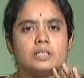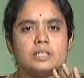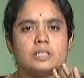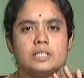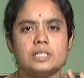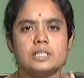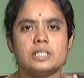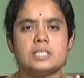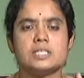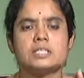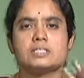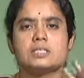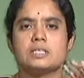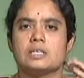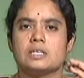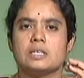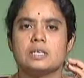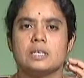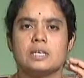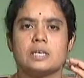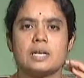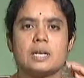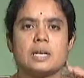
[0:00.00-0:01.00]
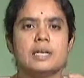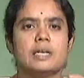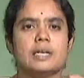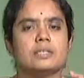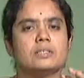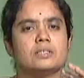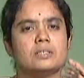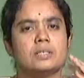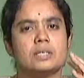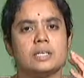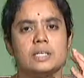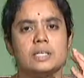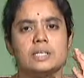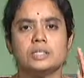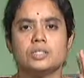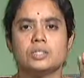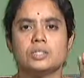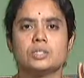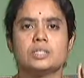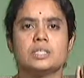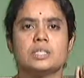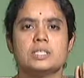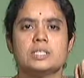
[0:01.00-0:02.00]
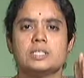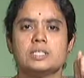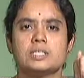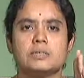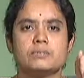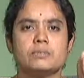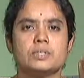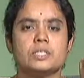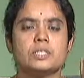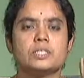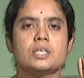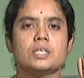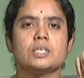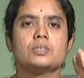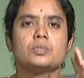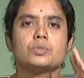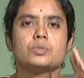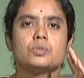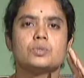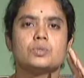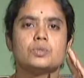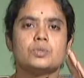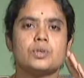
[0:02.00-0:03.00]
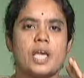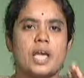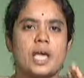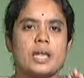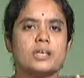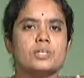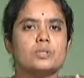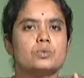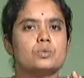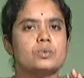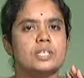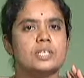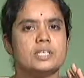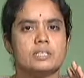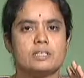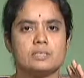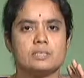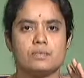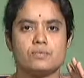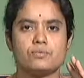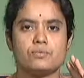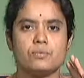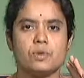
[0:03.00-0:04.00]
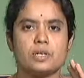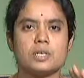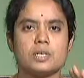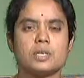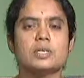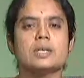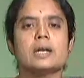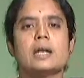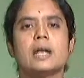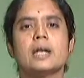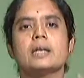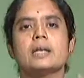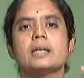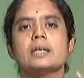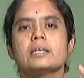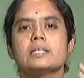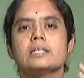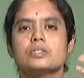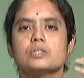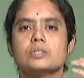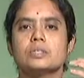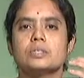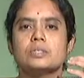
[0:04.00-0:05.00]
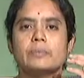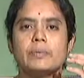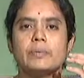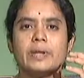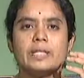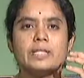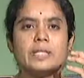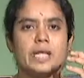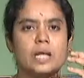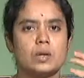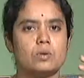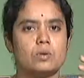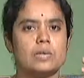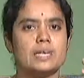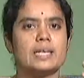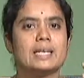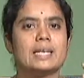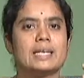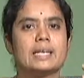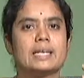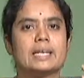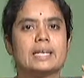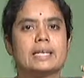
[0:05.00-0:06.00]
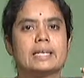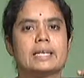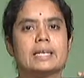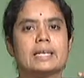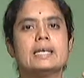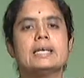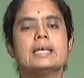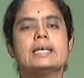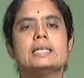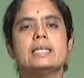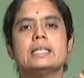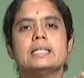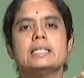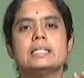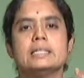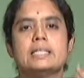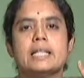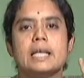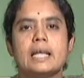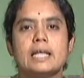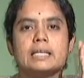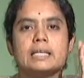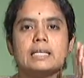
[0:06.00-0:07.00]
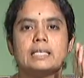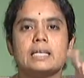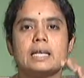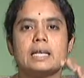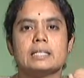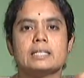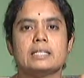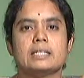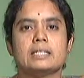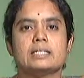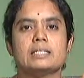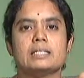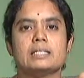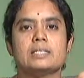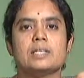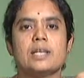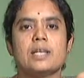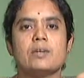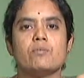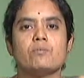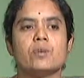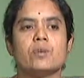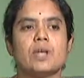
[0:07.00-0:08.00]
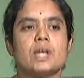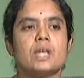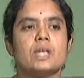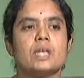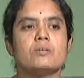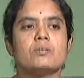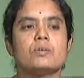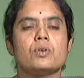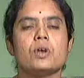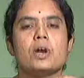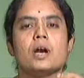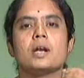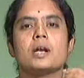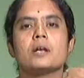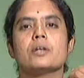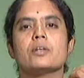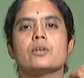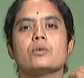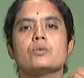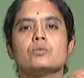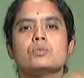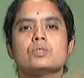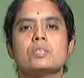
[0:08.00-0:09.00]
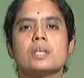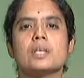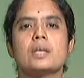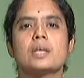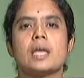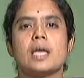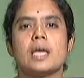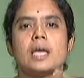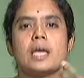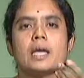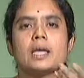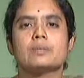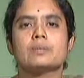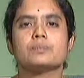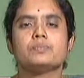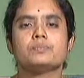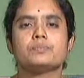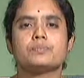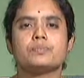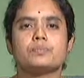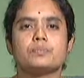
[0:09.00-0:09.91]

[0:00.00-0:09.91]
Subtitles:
it is clean. It is sufficient to carry 2 liters of water, and it should be thoroughly cleaned. Then in the same way, if you are using a